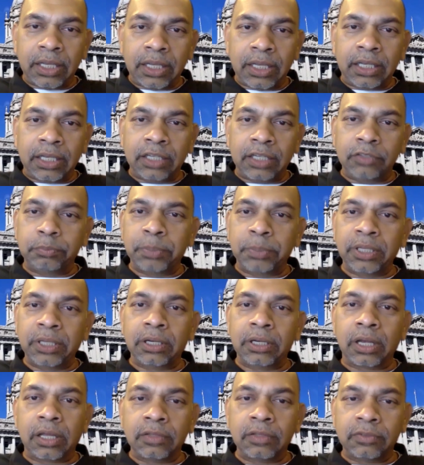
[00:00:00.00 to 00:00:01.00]
He's
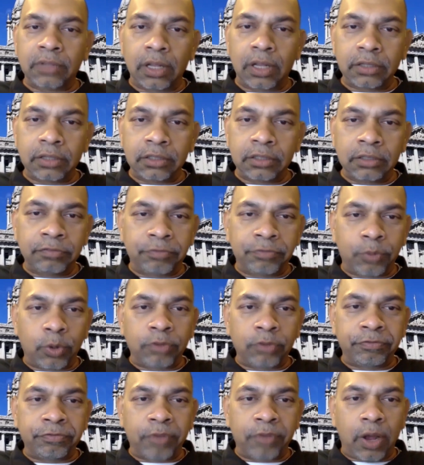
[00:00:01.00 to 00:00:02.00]
been a consultant
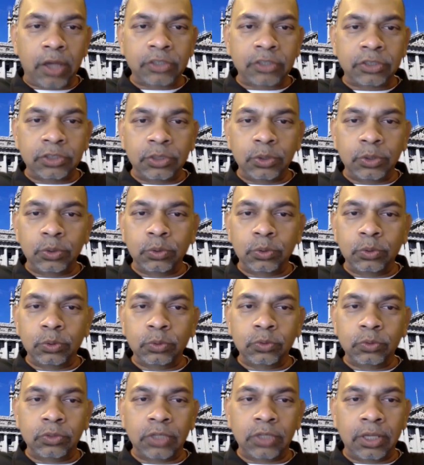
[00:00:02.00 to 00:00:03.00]
for Fox
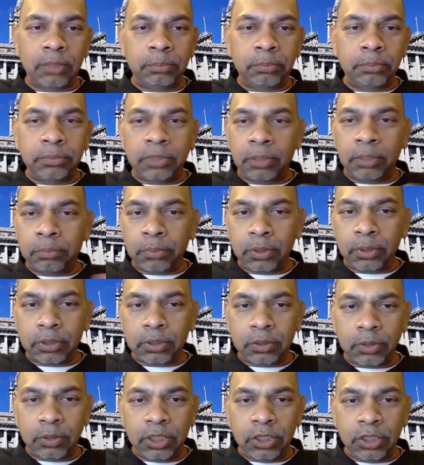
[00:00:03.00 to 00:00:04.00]
News, the
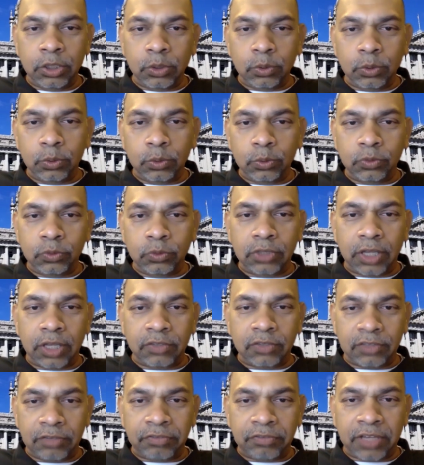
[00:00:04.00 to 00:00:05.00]
Mercury News,
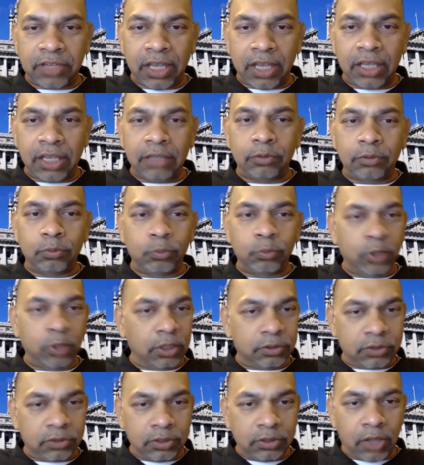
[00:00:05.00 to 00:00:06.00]
SF Gate,
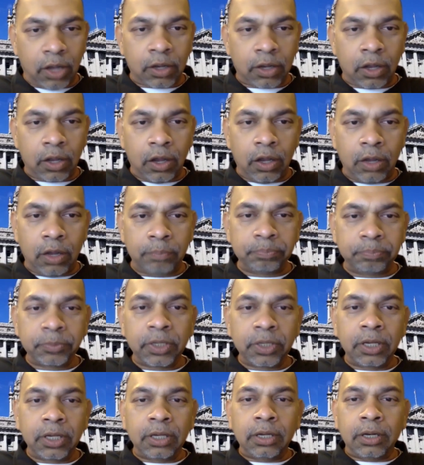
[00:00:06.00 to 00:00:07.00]
Realtor.com,
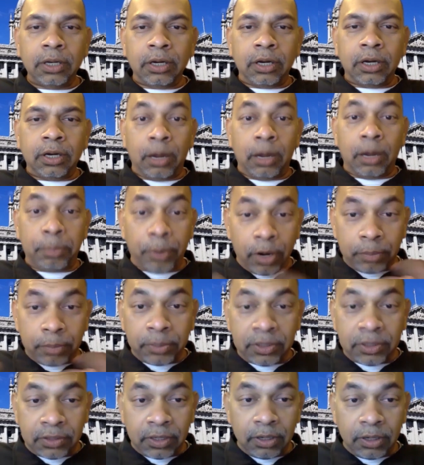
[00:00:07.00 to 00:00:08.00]

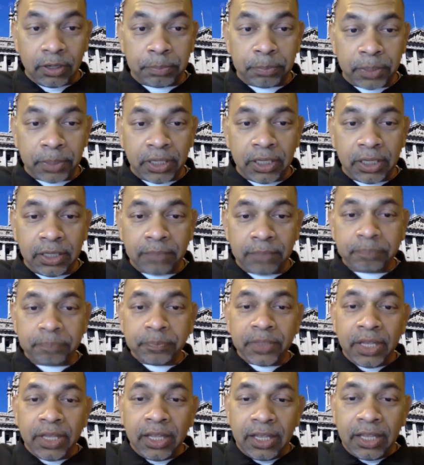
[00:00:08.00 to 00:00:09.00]
Apartment Therapy,
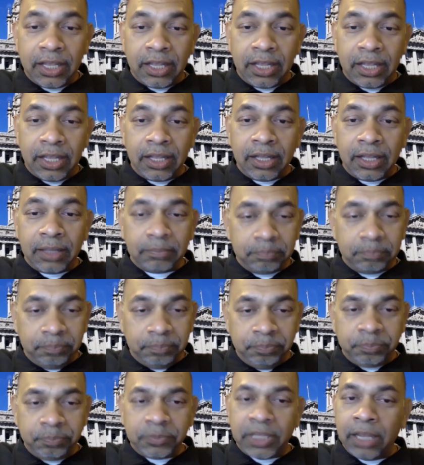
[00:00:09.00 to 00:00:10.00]

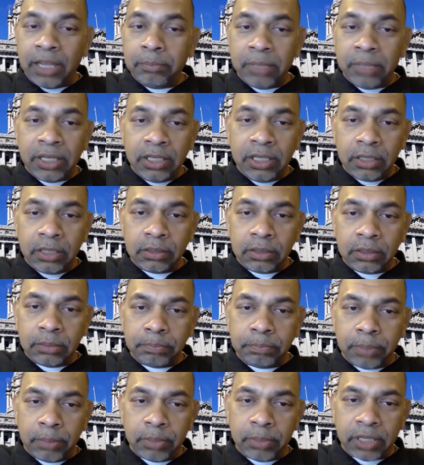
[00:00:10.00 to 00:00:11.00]
and many other
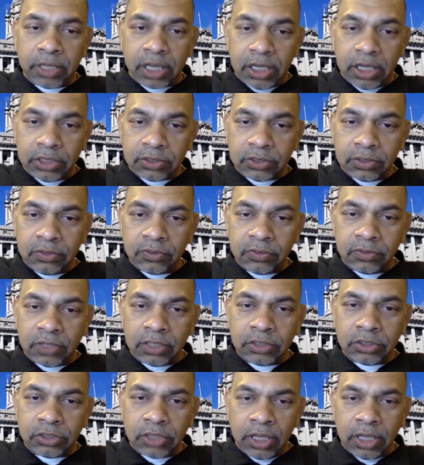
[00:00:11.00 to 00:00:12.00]
publications
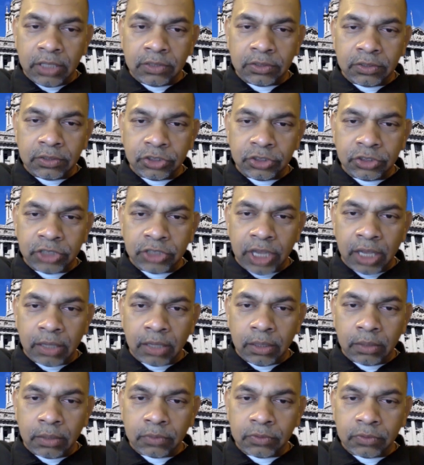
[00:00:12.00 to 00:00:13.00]
and
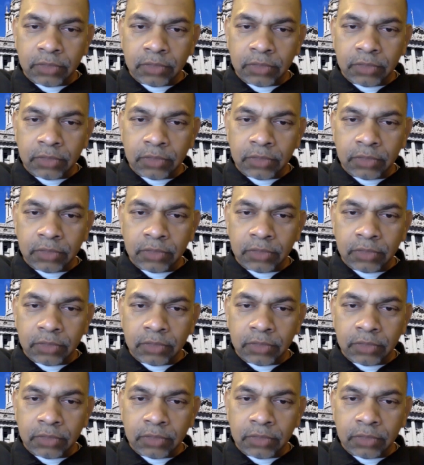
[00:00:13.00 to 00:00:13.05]
channels.